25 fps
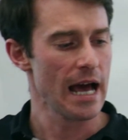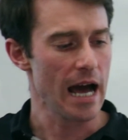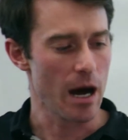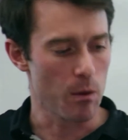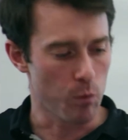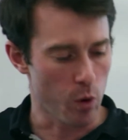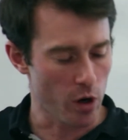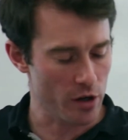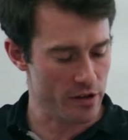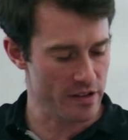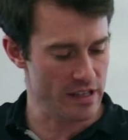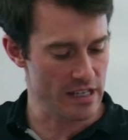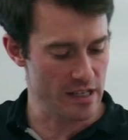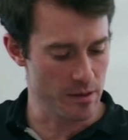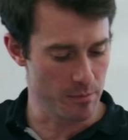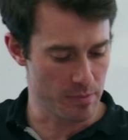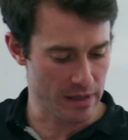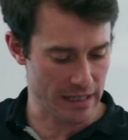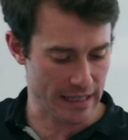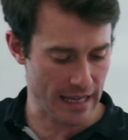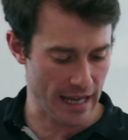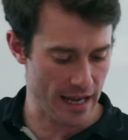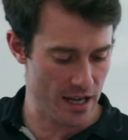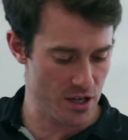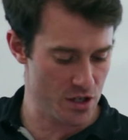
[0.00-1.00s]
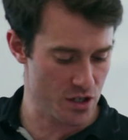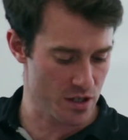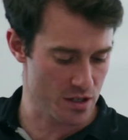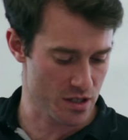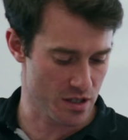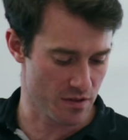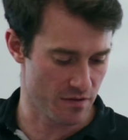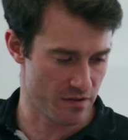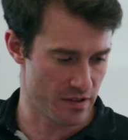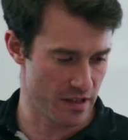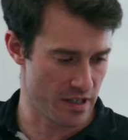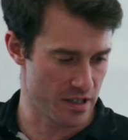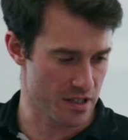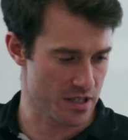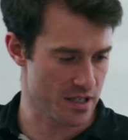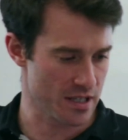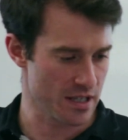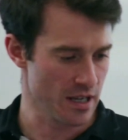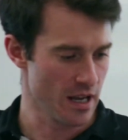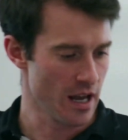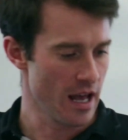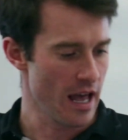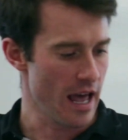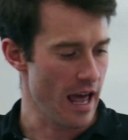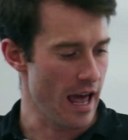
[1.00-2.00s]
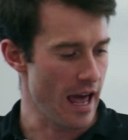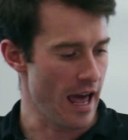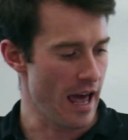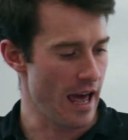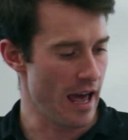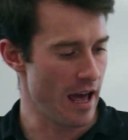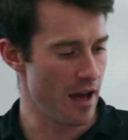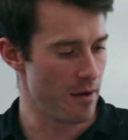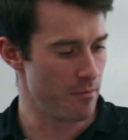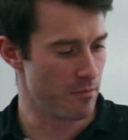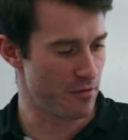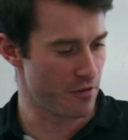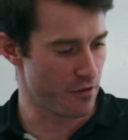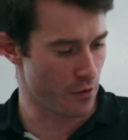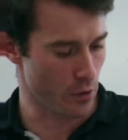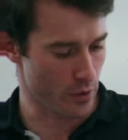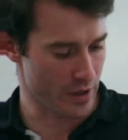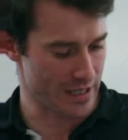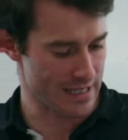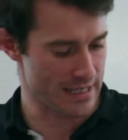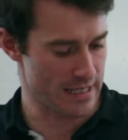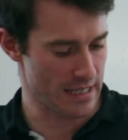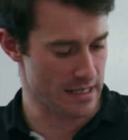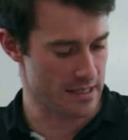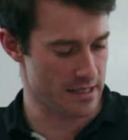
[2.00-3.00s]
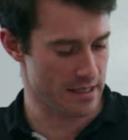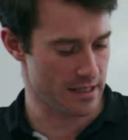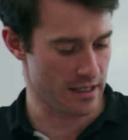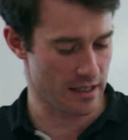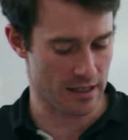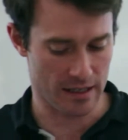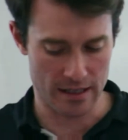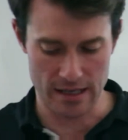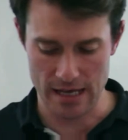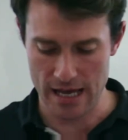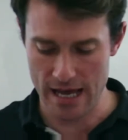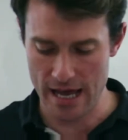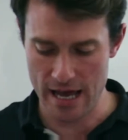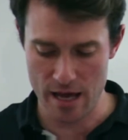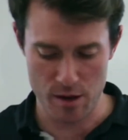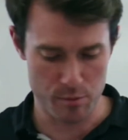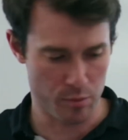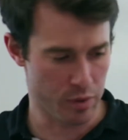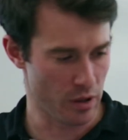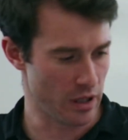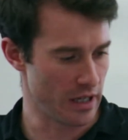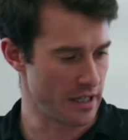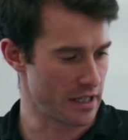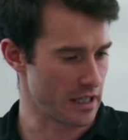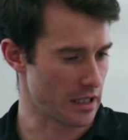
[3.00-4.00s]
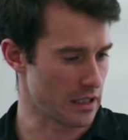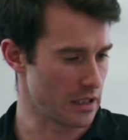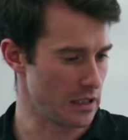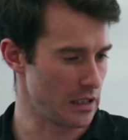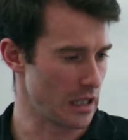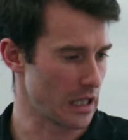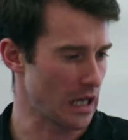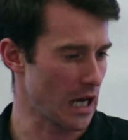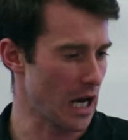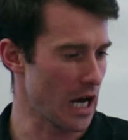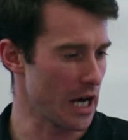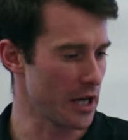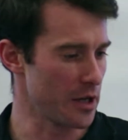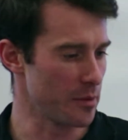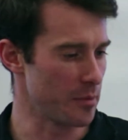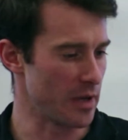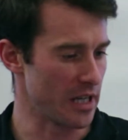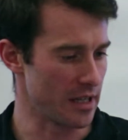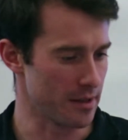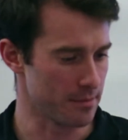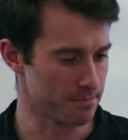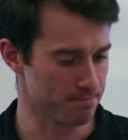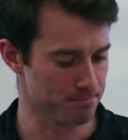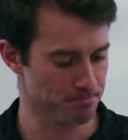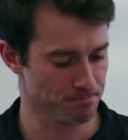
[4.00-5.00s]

And what are the implications of this um, for existing uh, political economy?